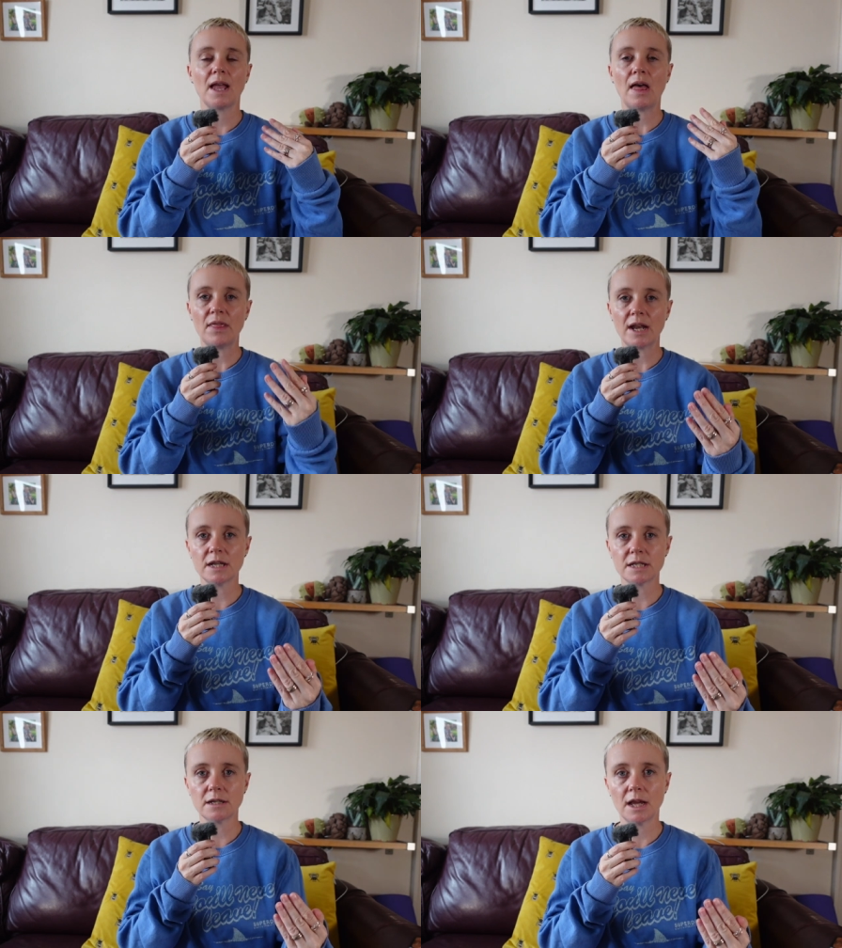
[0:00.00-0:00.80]
And then
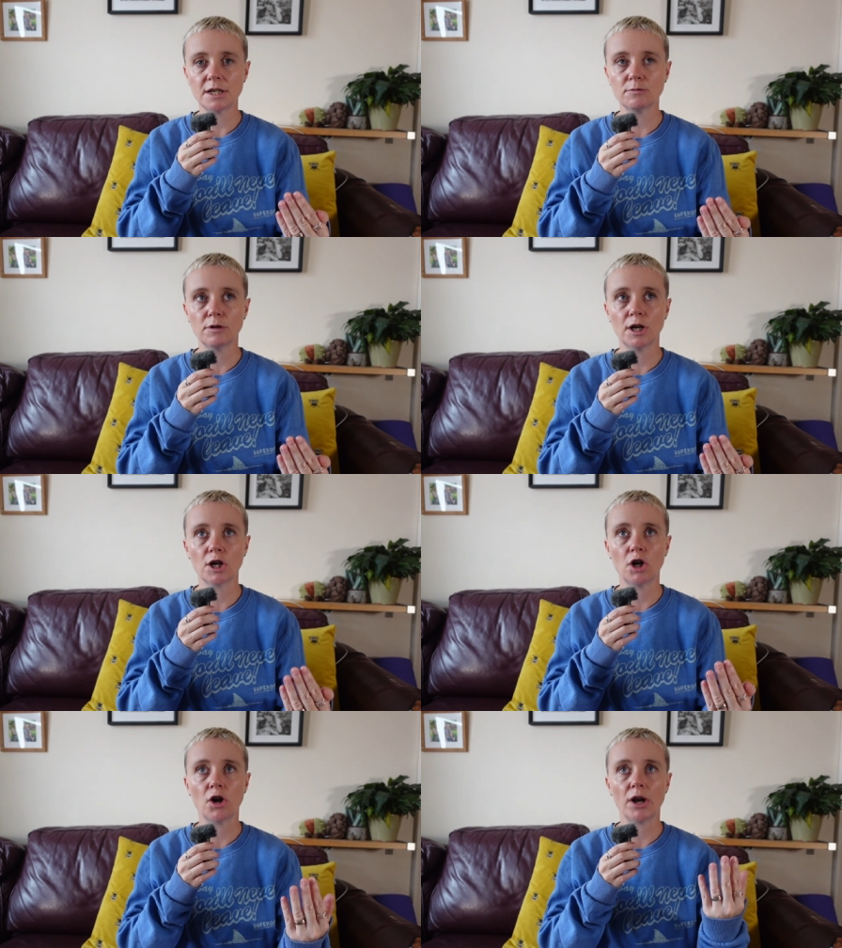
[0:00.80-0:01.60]
I started to
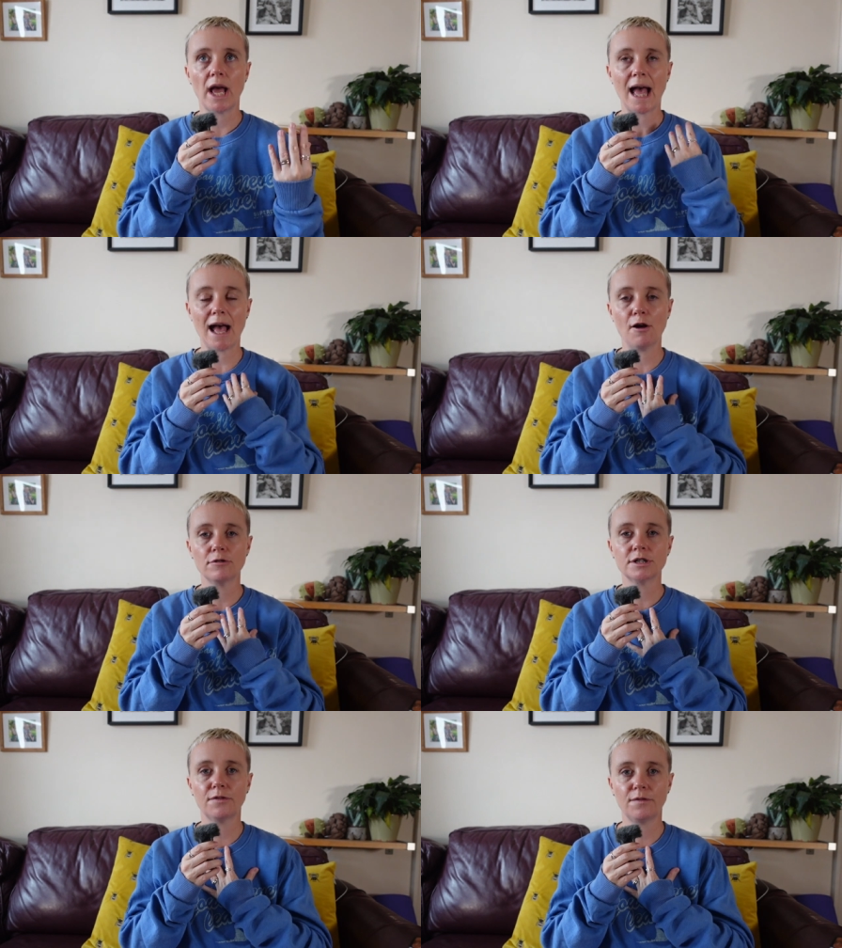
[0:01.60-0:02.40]
work on
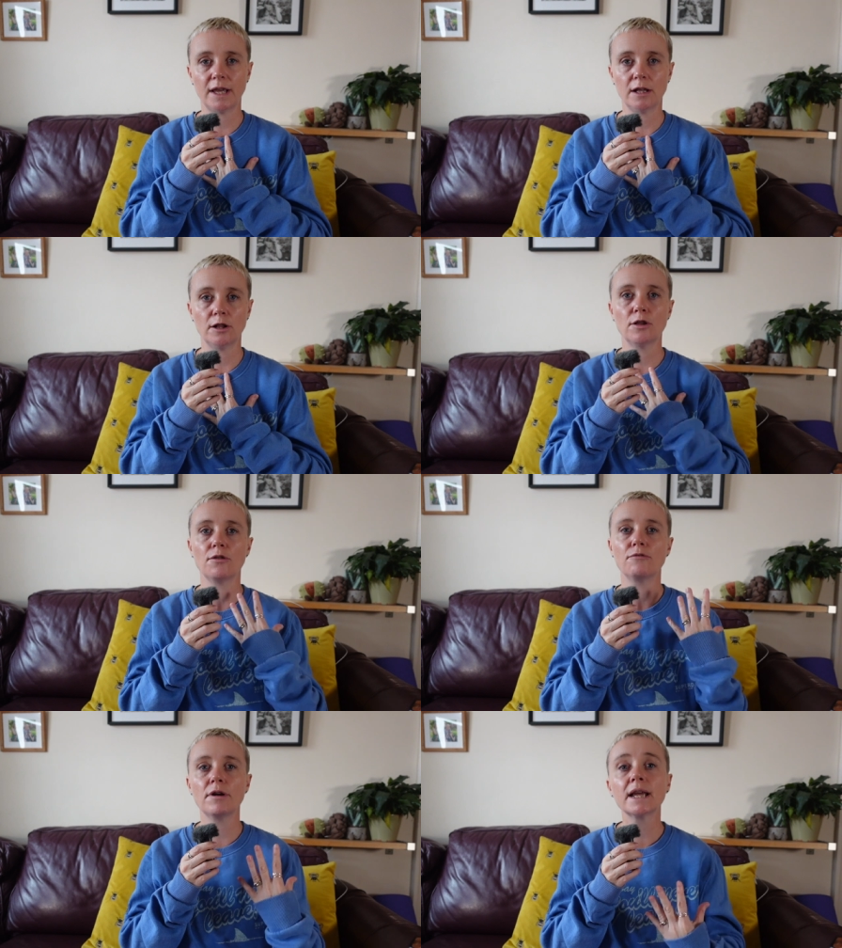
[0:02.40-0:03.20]
how to
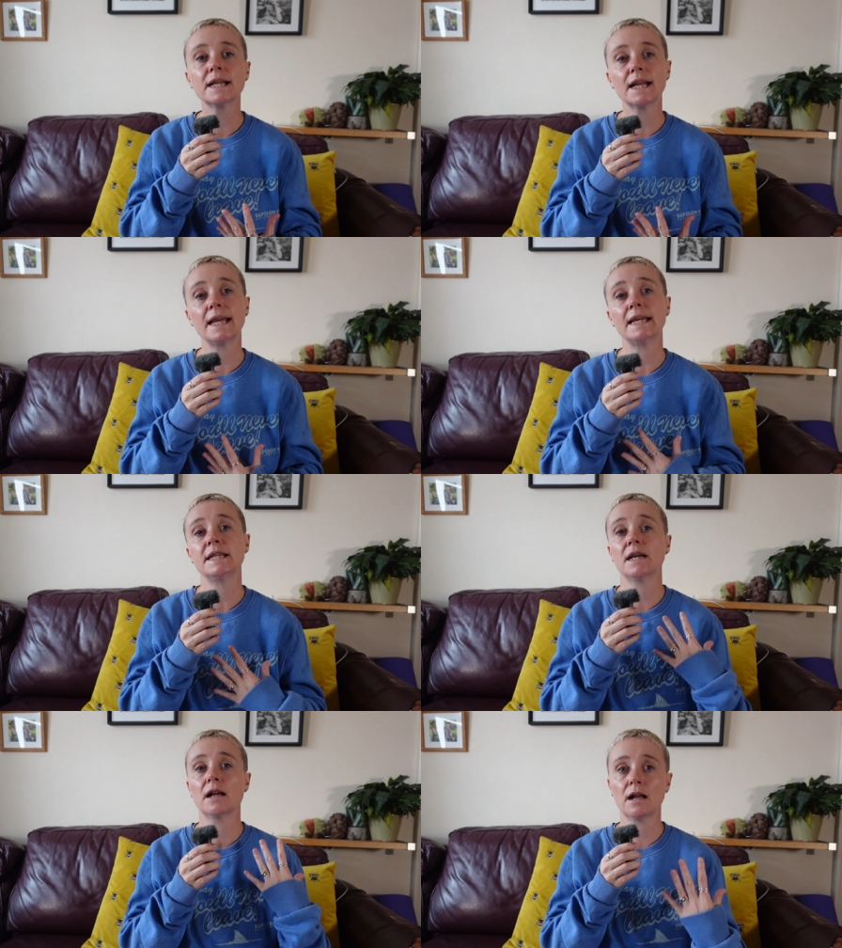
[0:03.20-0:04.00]
feel
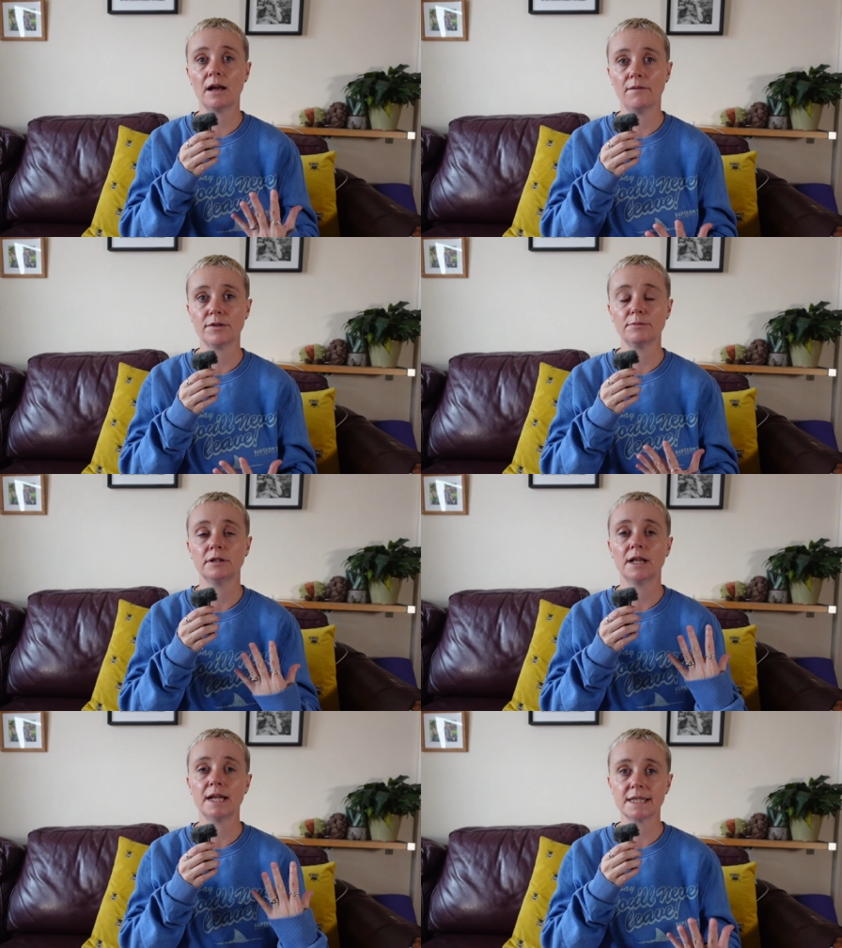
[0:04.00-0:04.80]
regulated and
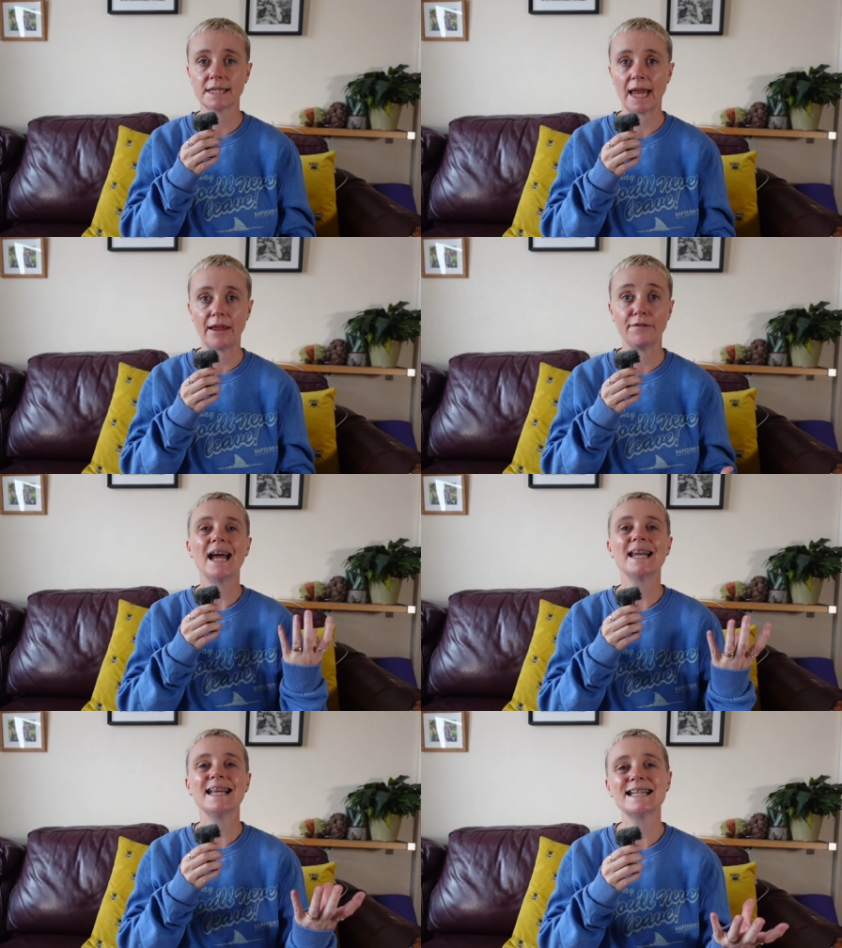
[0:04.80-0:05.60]
comfortable and safe.
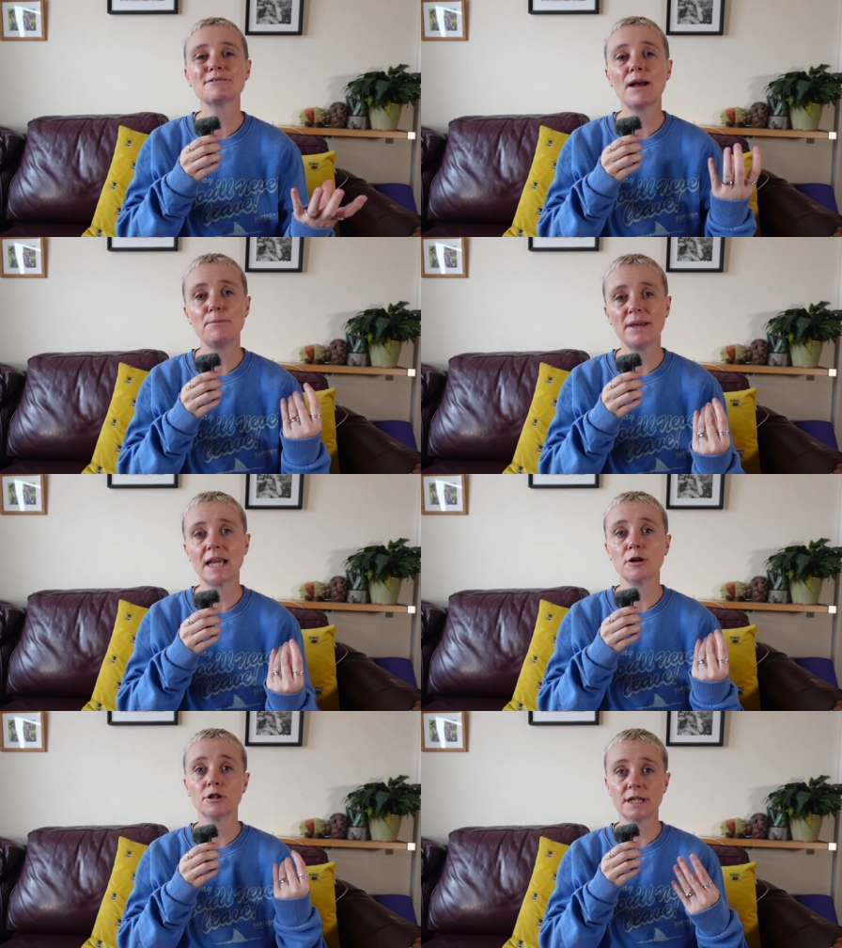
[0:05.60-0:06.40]
And here's where
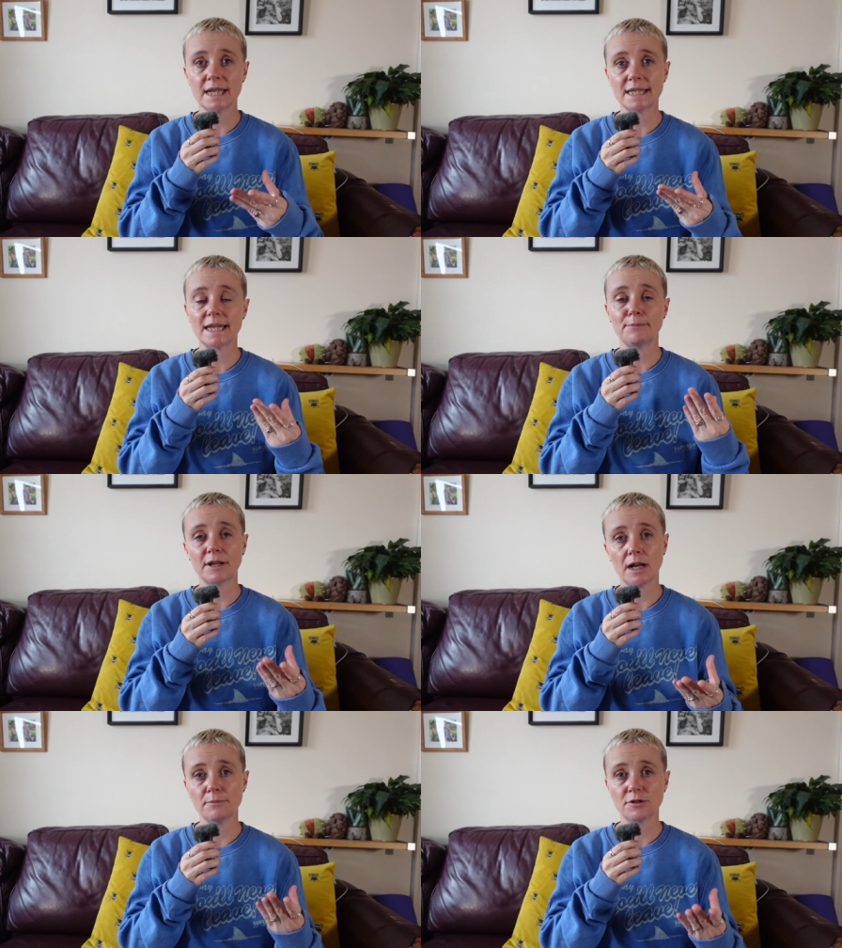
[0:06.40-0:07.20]
being autistic
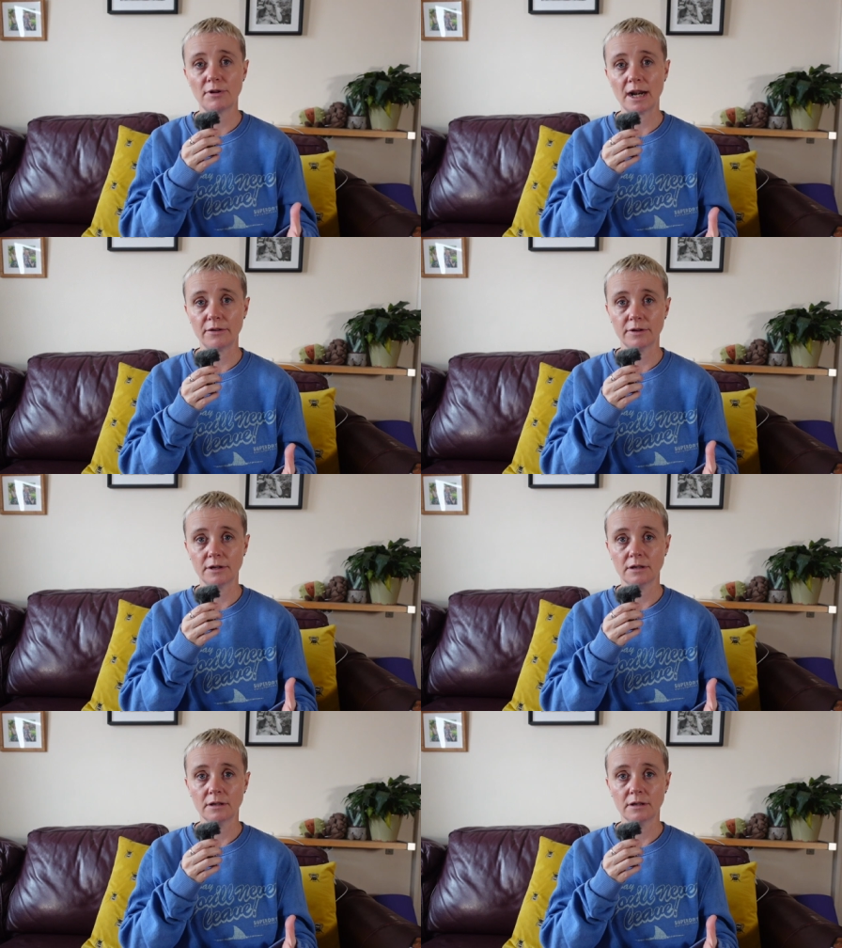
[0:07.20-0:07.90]
becomes relevant.